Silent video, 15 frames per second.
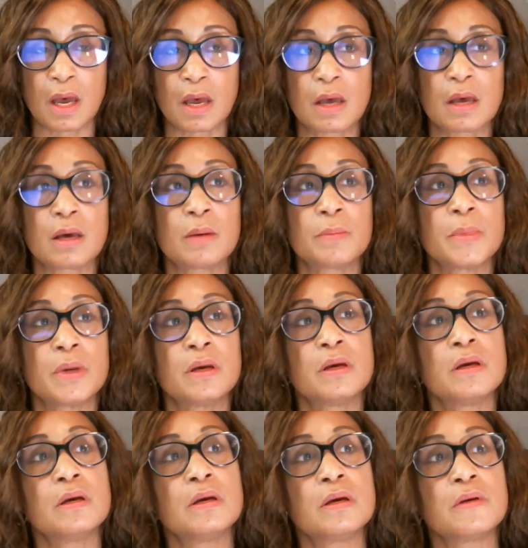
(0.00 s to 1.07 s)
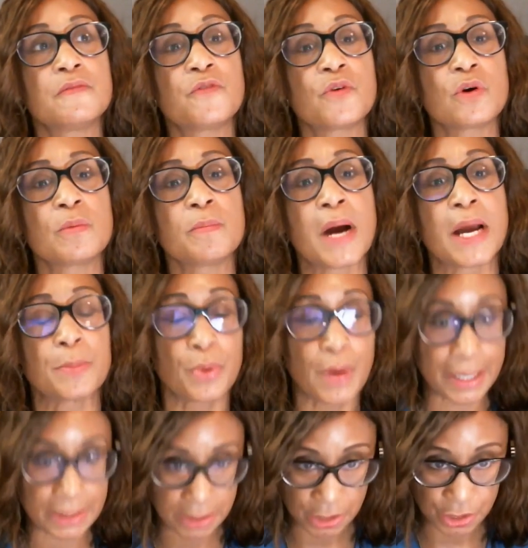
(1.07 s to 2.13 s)
For my
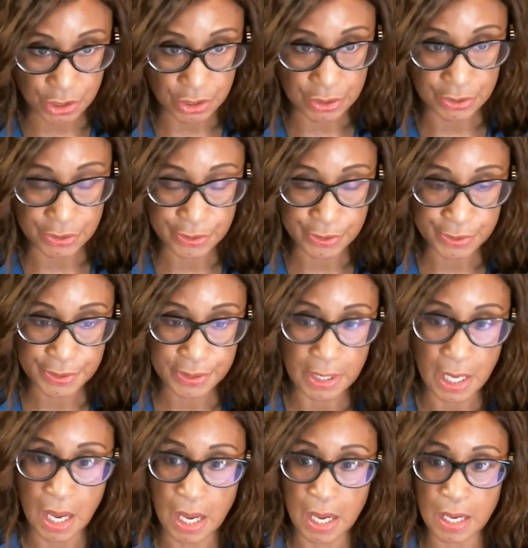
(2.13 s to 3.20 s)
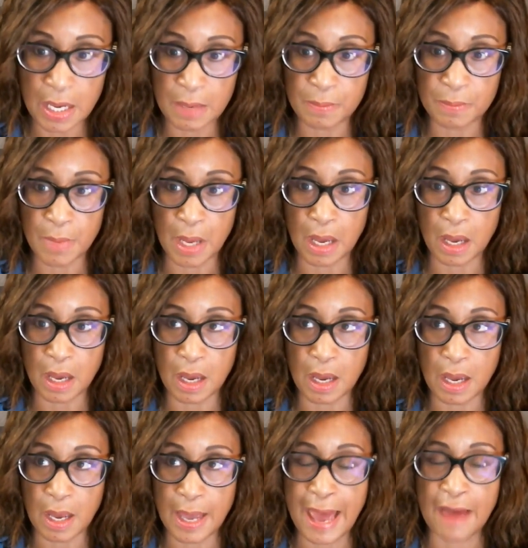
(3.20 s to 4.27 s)
practitioners, I'm
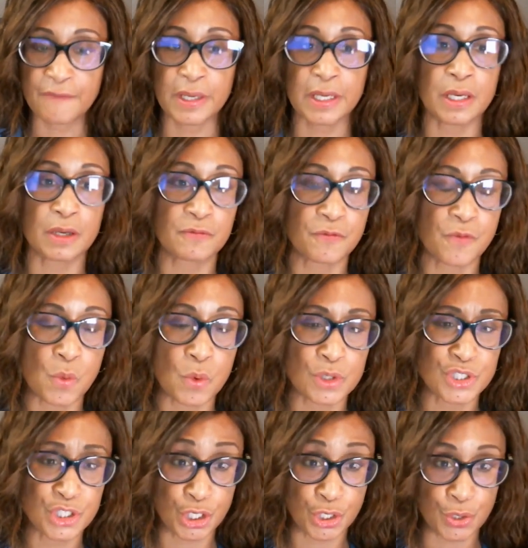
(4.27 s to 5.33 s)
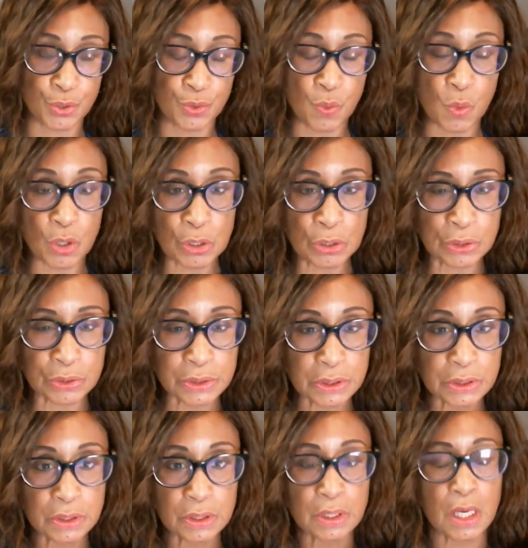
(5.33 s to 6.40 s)
advocate for Secure World.